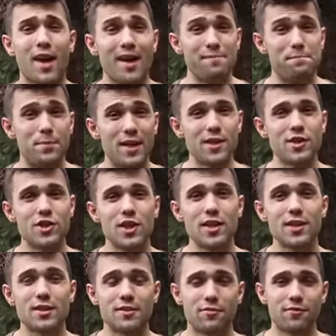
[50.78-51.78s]
Okay, binge
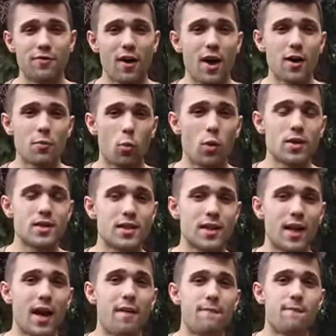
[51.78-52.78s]
eating defined once
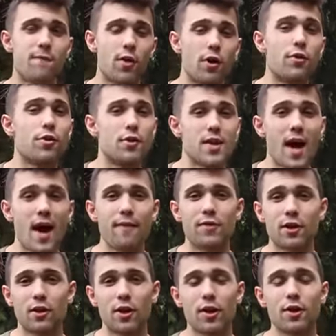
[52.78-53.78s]
again further to have
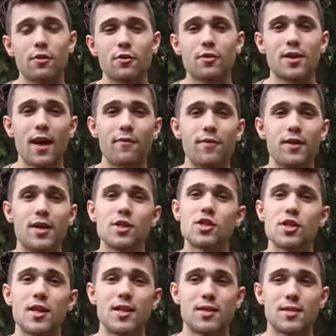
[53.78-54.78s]
the clinical
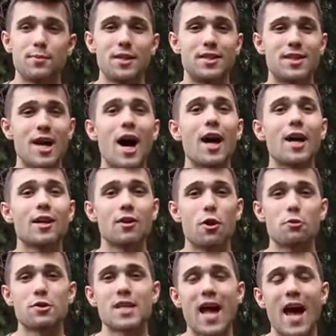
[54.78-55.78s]
definition and to be
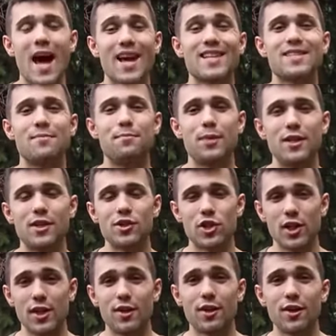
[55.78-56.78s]
diagnosed as a
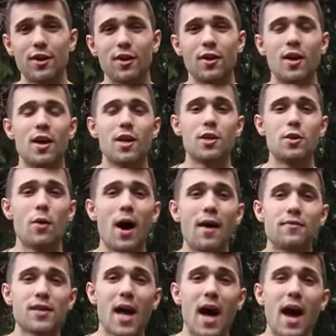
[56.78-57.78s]
binge eater, you
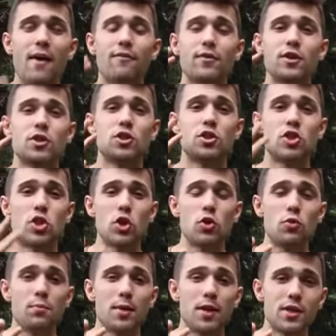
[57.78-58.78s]
have to have
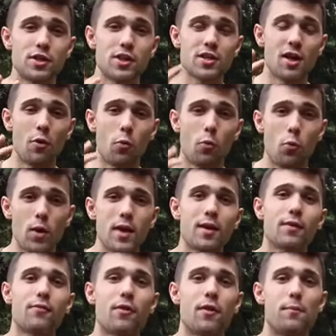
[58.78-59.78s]
2 binges a
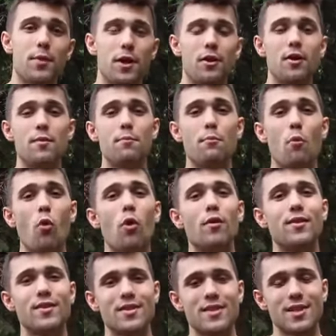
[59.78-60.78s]
week for a period
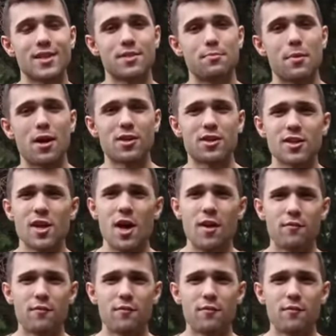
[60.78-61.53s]
more than 6 months.